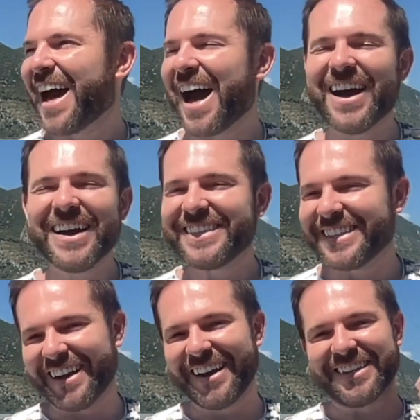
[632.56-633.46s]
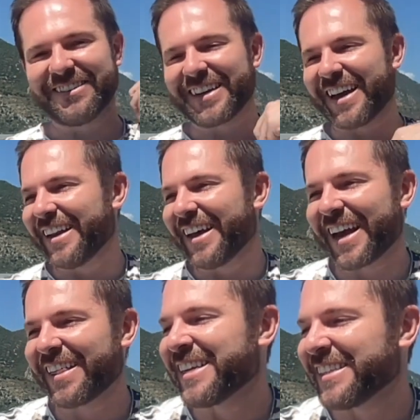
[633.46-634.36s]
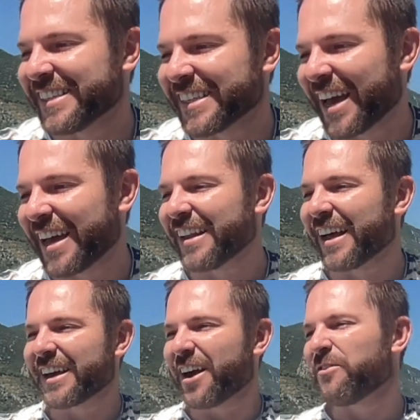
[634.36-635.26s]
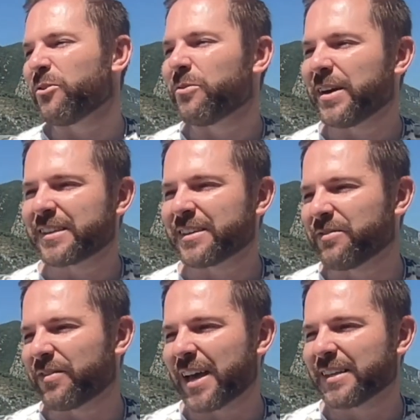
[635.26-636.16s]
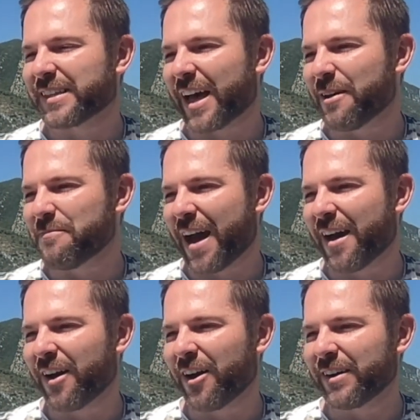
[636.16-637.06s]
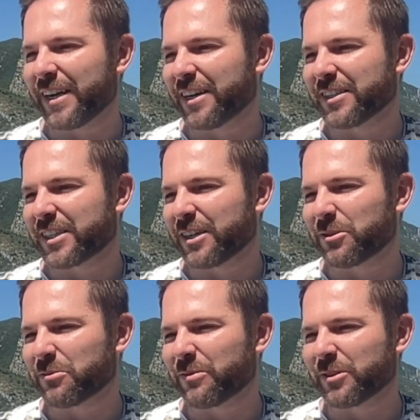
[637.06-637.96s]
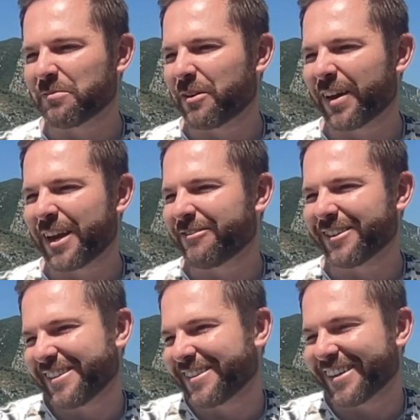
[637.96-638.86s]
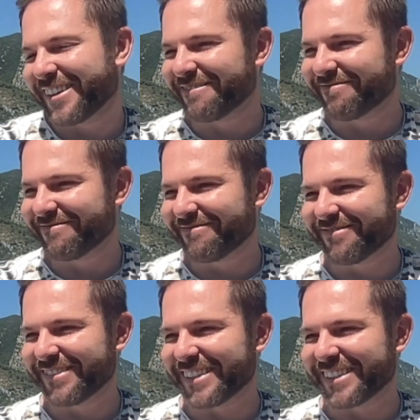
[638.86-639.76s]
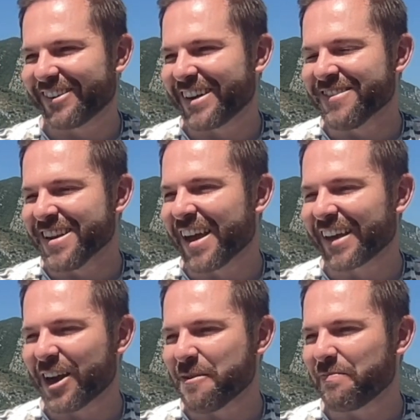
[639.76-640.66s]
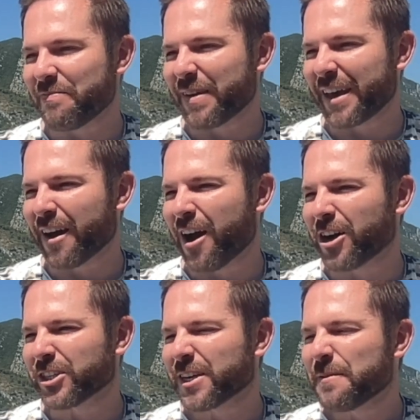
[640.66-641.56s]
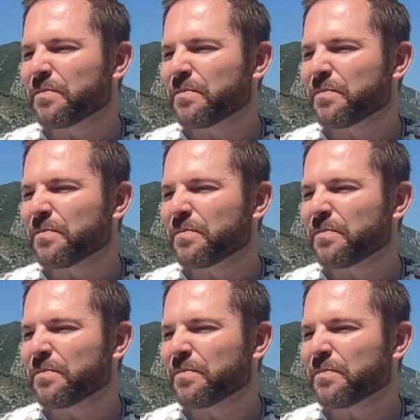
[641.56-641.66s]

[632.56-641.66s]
I don't care. Like, at the end of the day, like, I've always confessed that Mata Hari last year was my favourite, so it's not even like I'm being harsh.